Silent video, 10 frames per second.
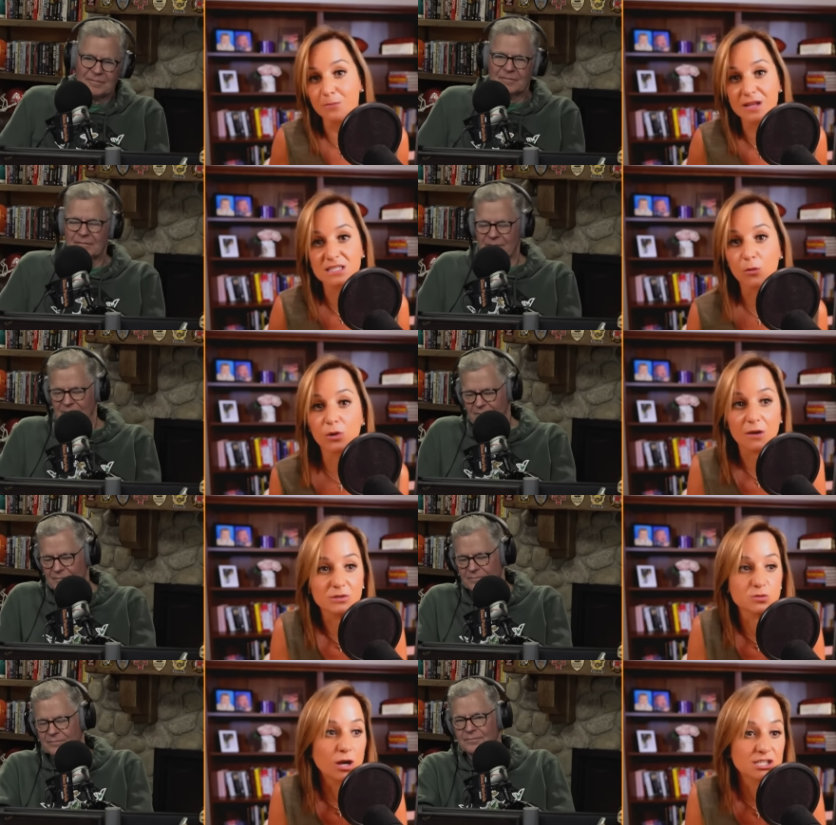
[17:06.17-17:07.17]
Speaker 1: what I was
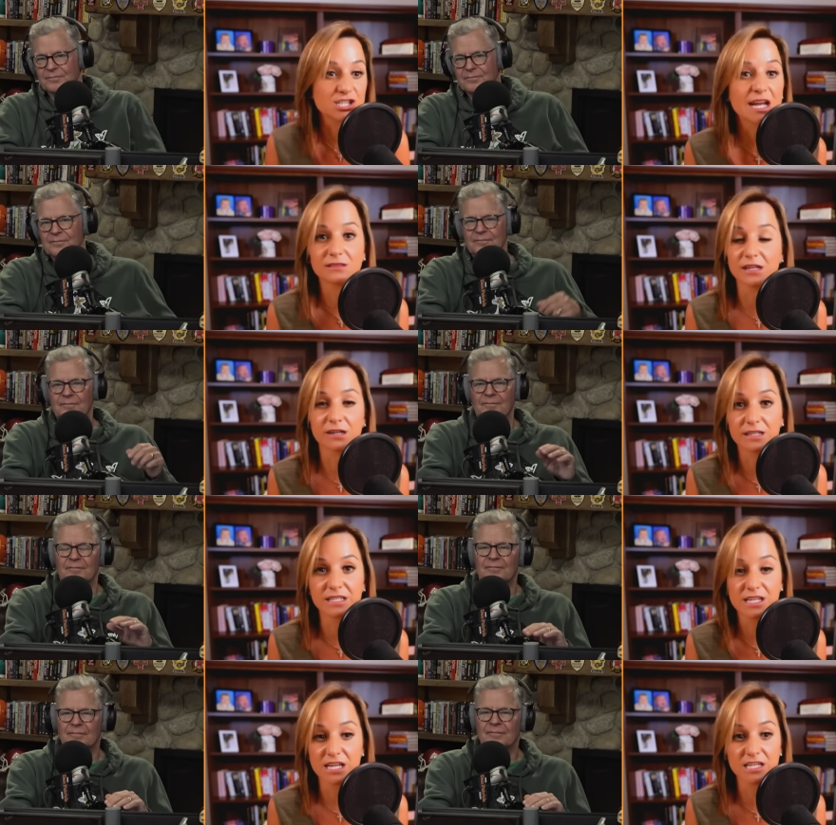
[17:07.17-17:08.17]
watching out there, he
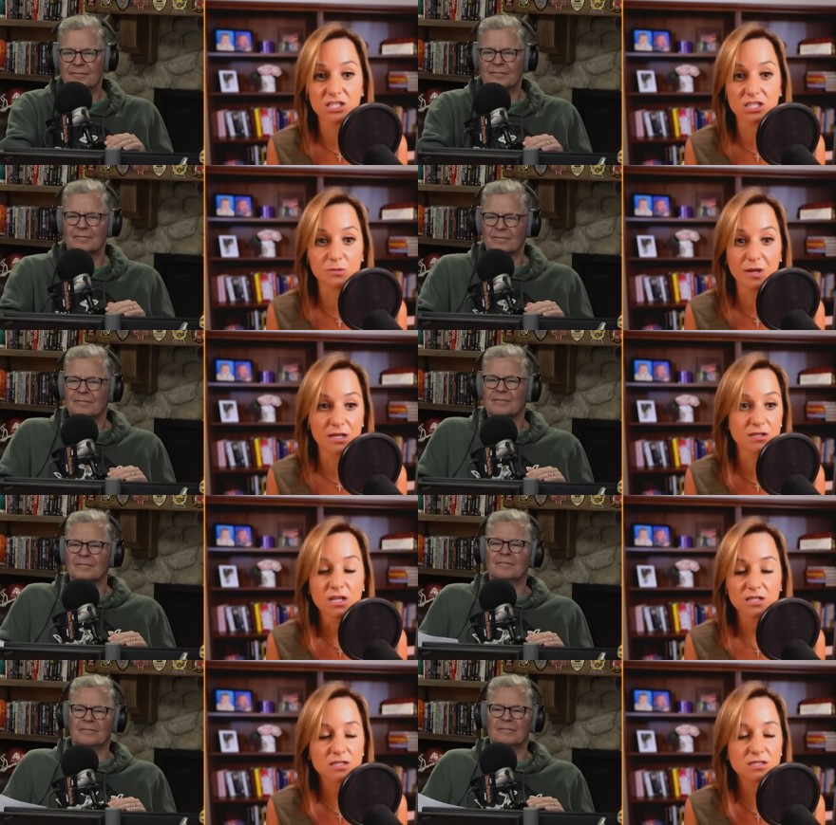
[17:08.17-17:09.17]
he's just been
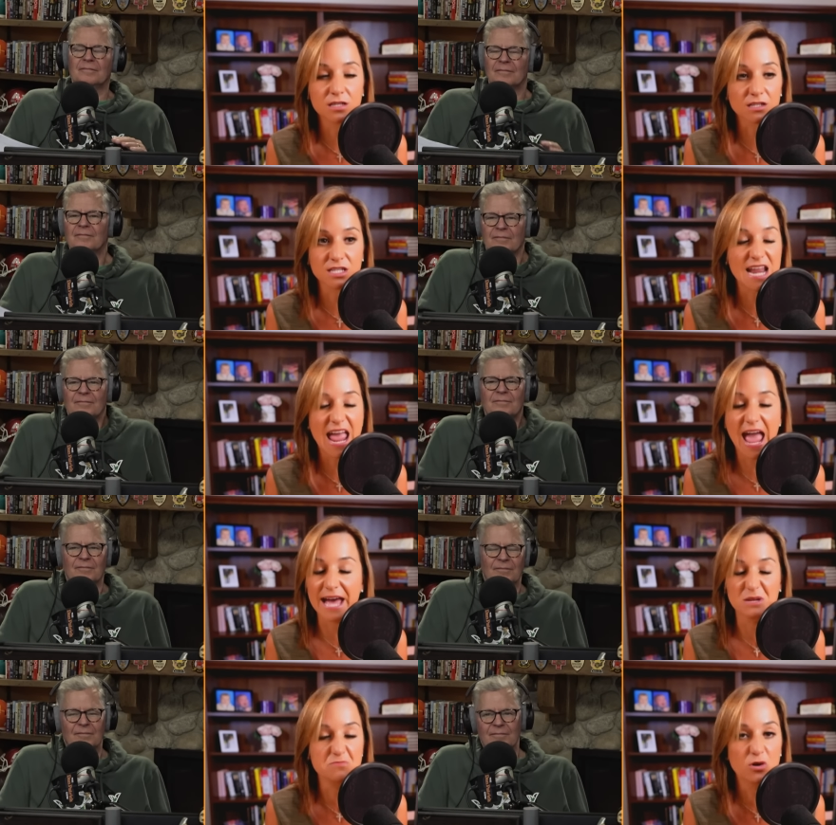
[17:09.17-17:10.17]
such an added
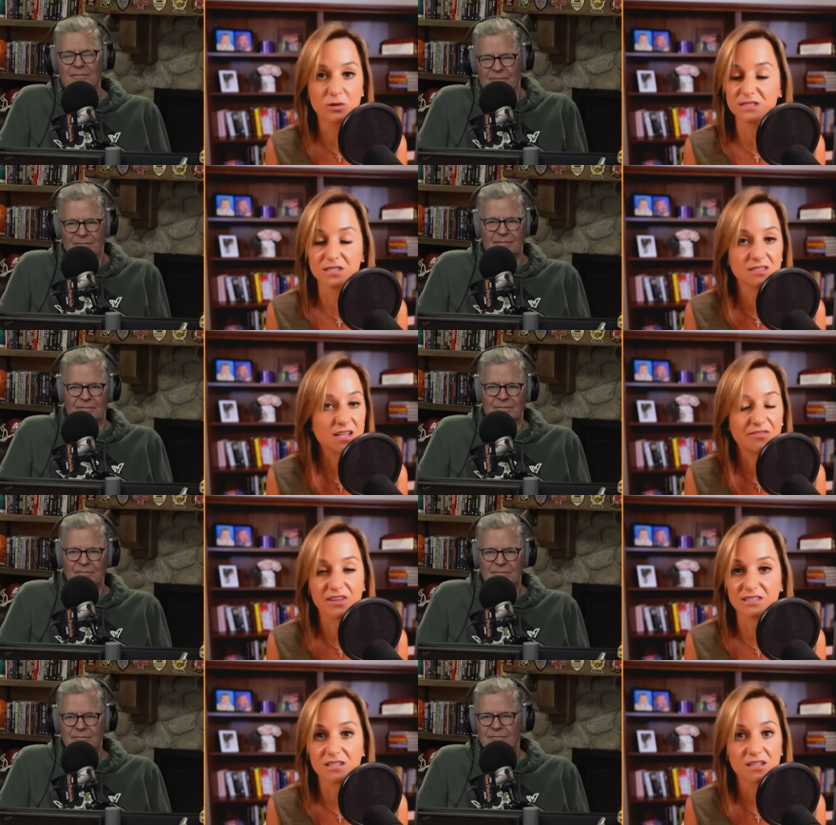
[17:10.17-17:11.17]
bonus to this offense.
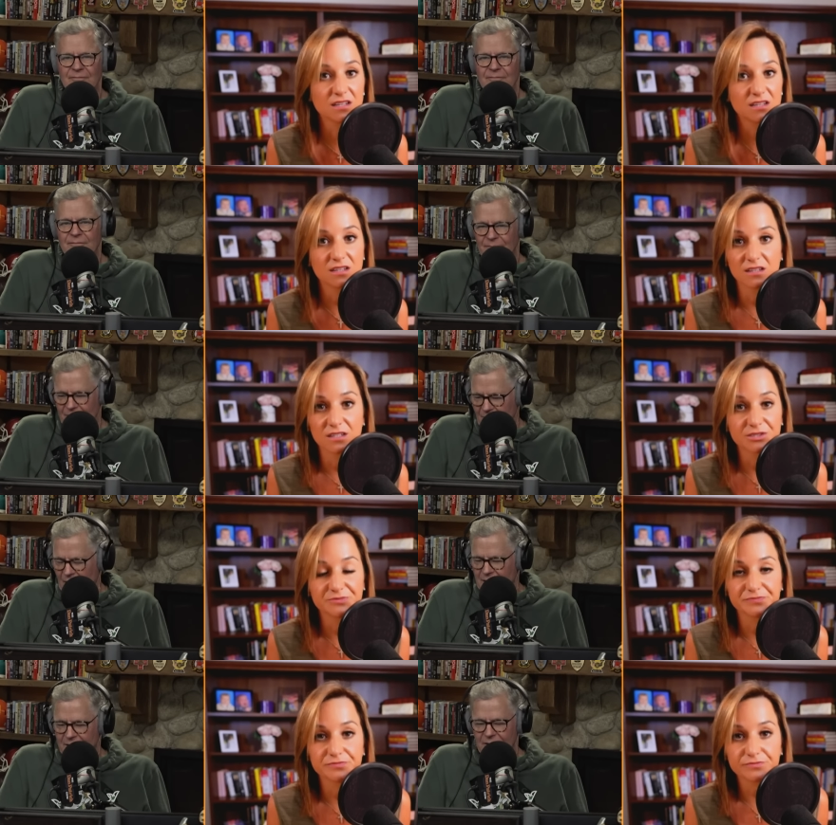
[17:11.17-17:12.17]

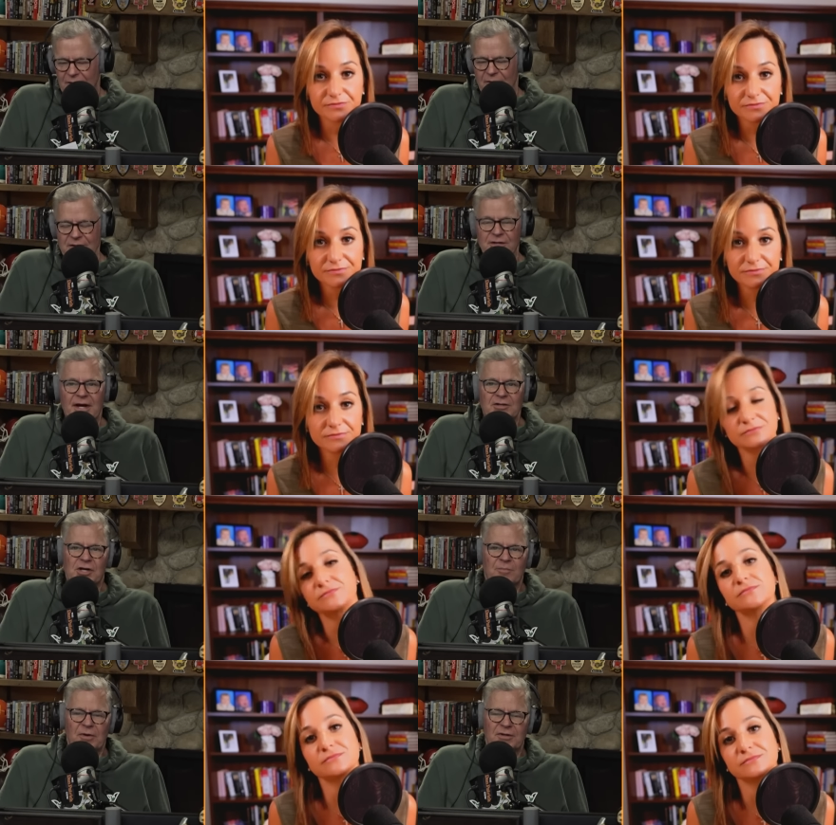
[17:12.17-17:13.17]
Speaker 2: Great to catch
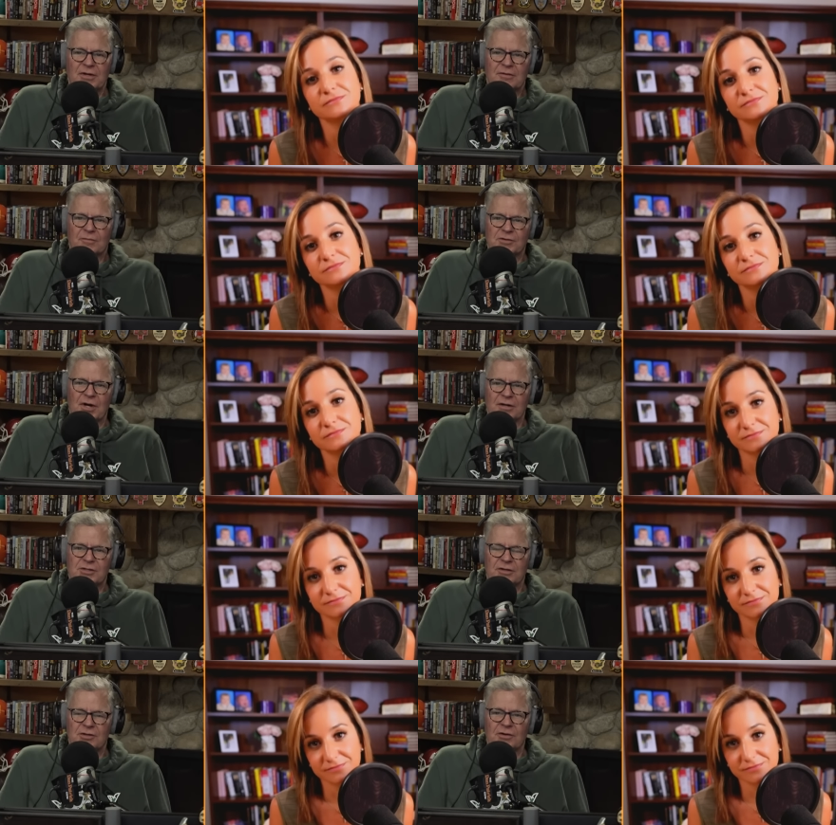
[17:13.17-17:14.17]
up with you. We'll talk to
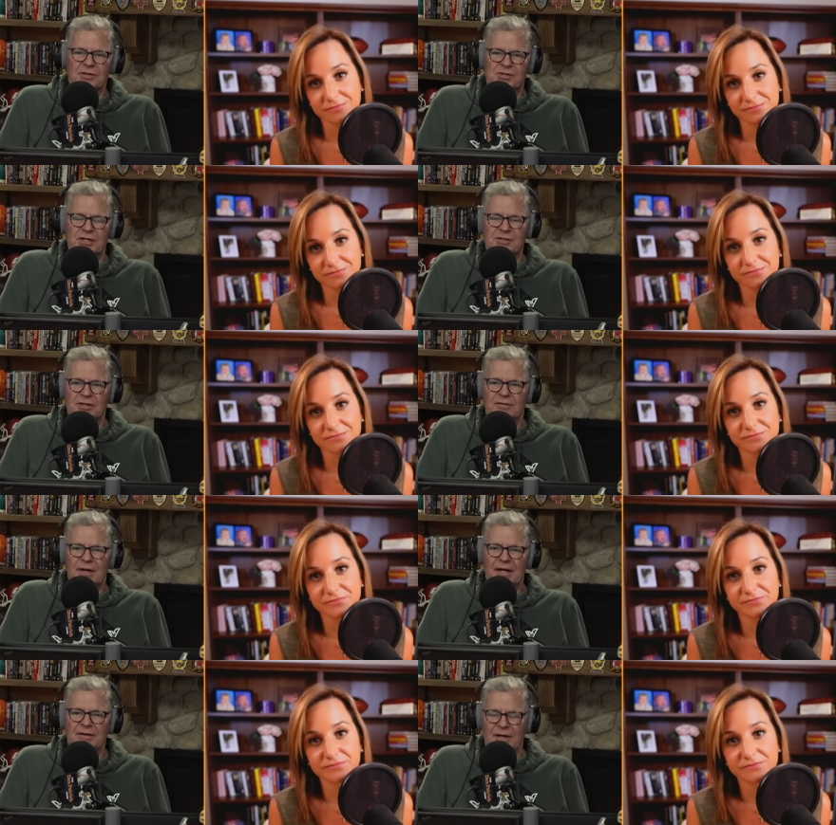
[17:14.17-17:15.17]
you during the season,
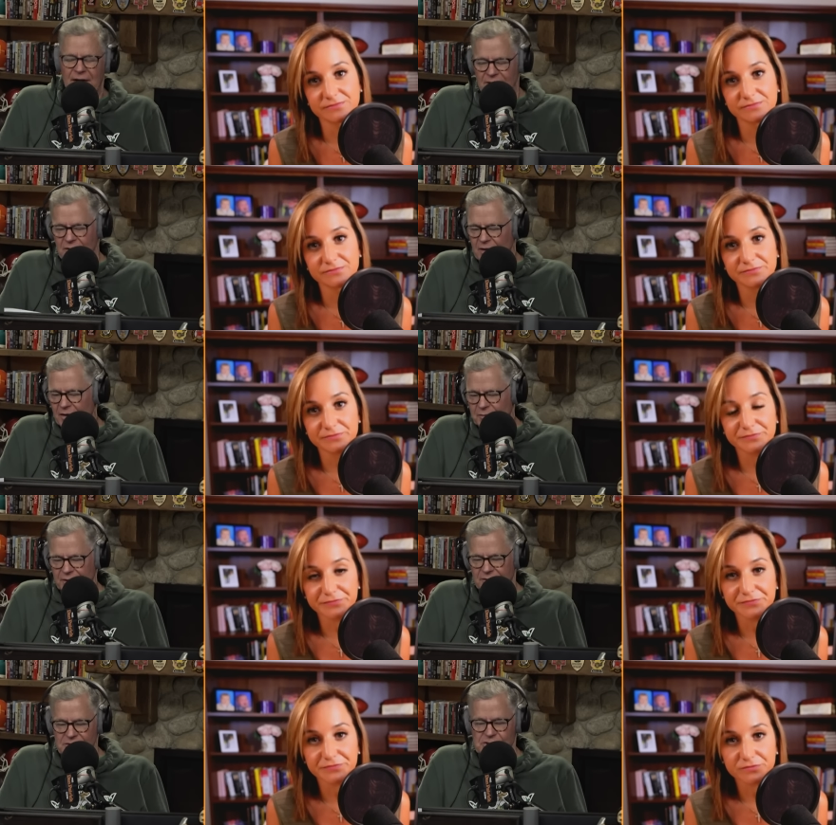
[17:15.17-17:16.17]
and uh, good luck with
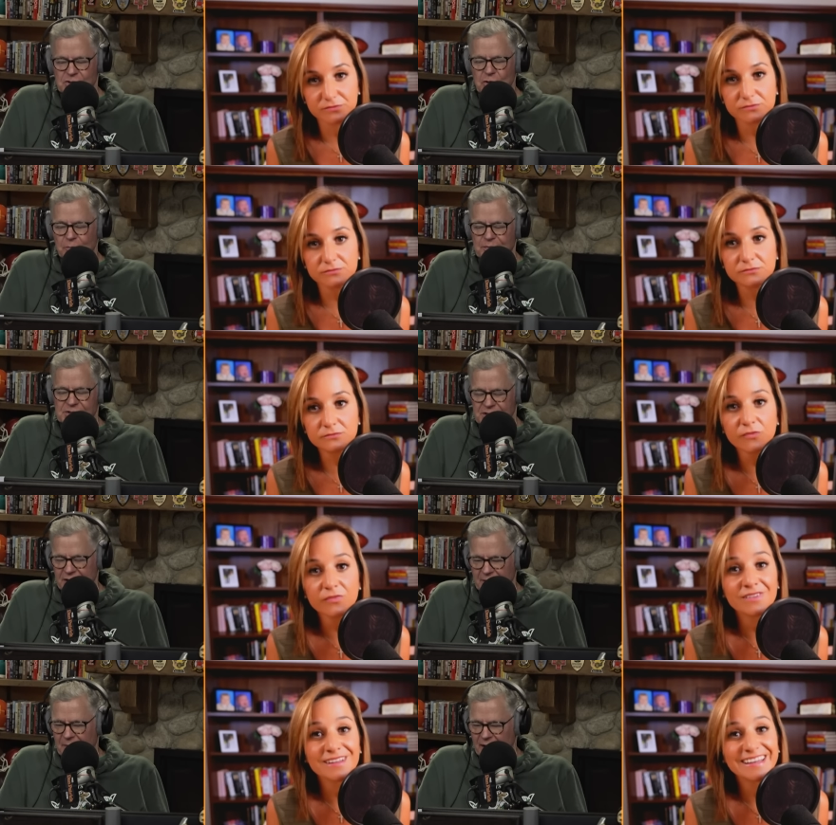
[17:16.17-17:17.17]
Scoop
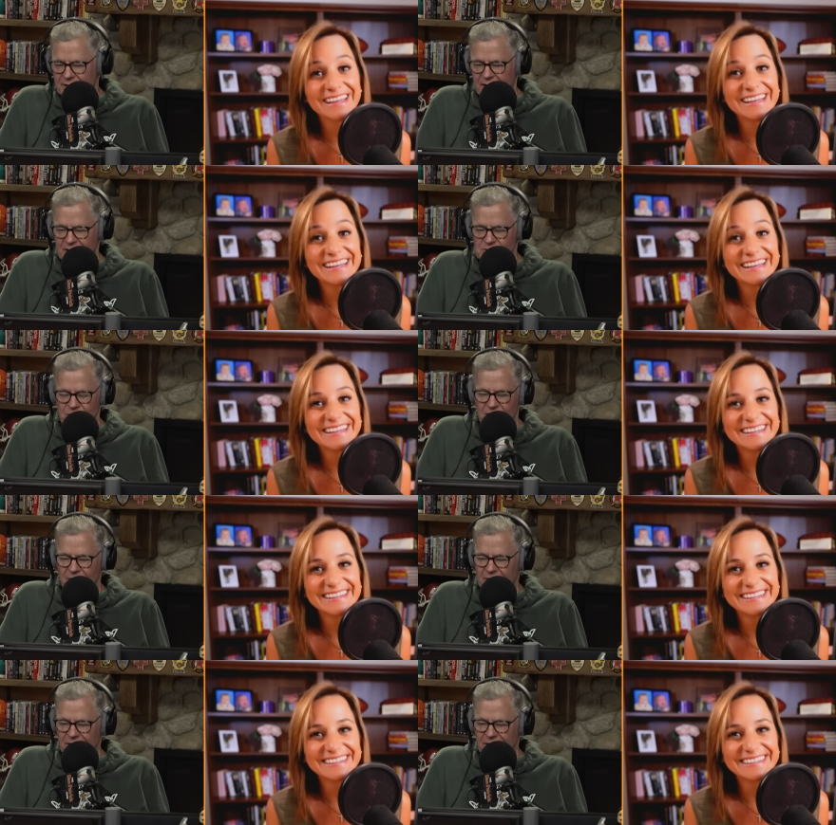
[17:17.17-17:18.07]
City podcast with our buddy